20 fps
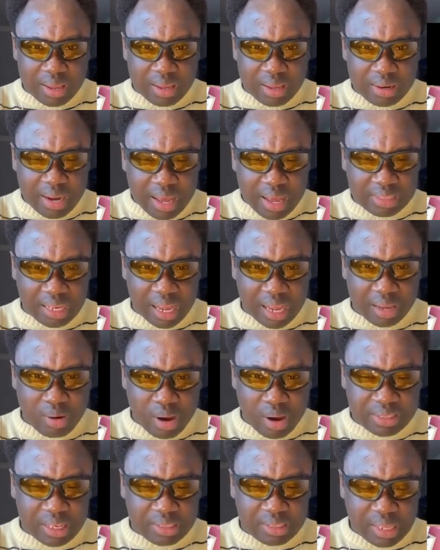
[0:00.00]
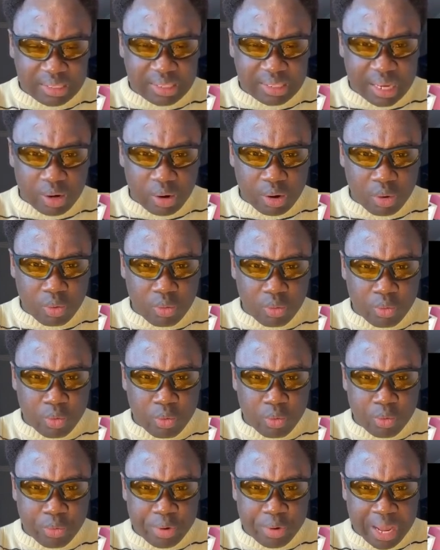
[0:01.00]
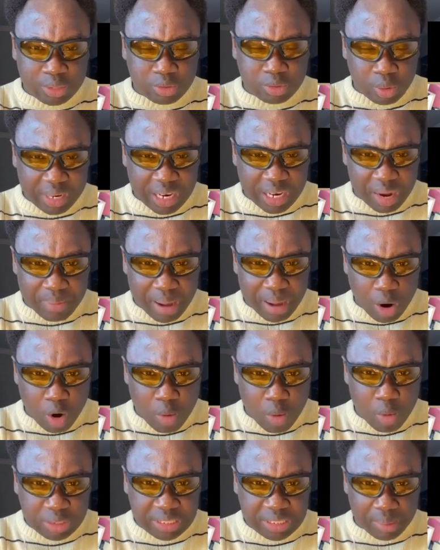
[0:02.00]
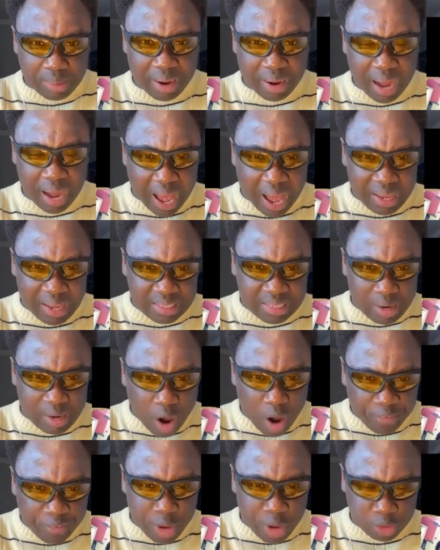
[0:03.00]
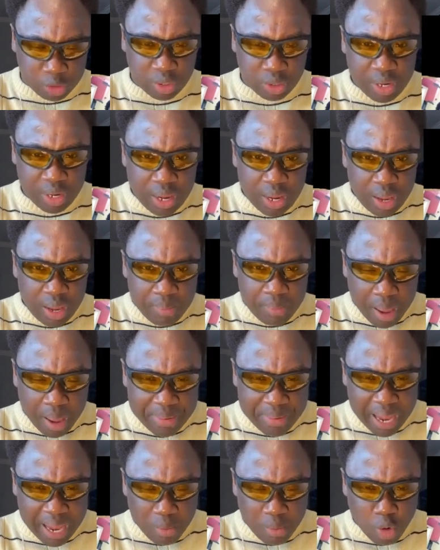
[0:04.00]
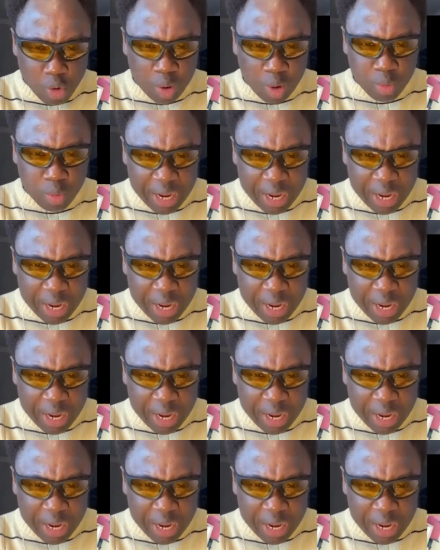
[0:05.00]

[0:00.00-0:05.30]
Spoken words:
Nature, once they say, no, we are talking about almost about it's the obvious. But we are part